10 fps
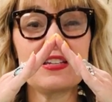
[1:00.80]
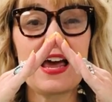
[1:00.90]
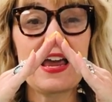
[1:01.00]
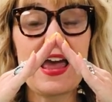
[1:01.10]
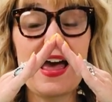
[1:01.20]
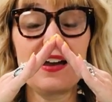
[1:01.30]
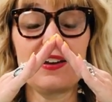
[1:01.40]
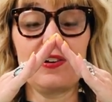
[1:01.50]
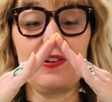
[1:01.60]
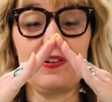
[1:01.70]

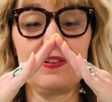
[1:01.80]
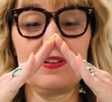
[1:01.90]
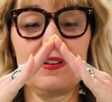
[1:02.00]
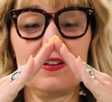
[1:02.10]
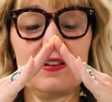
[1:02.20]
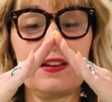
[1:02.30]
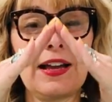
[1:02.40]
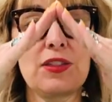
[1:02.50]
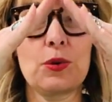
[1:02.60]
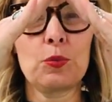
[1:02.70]
diagonal.
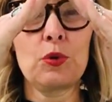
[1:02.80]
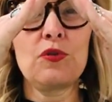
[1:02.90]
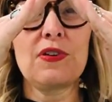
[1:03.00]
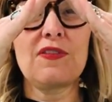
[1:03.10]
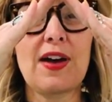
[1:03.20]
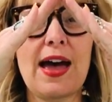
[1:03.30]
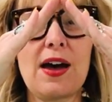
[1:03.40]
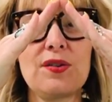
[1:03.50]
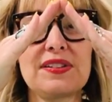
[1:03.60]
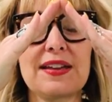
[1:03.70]
Like the roof of a
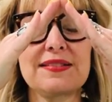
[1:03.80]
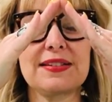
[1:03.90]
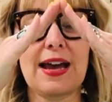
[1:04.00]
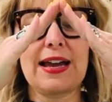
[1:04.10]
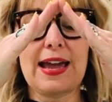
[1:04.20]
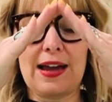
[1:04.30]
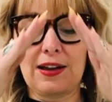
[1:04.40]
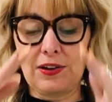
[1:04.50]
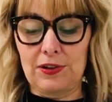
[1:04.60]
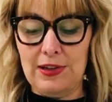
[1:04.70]
house has
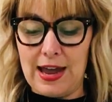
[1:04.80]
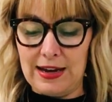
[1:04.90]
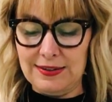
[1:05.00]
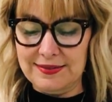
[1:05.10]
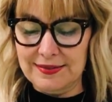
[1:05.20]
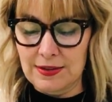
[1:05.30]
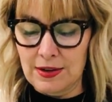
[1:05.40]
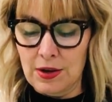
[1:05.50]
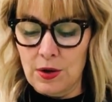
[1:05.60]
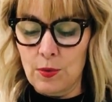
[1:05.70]
diagonal lines.
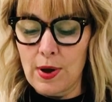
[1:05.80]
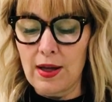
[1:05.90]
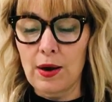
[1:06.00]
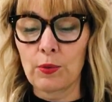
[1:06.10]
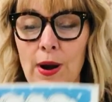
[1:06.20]
Well, a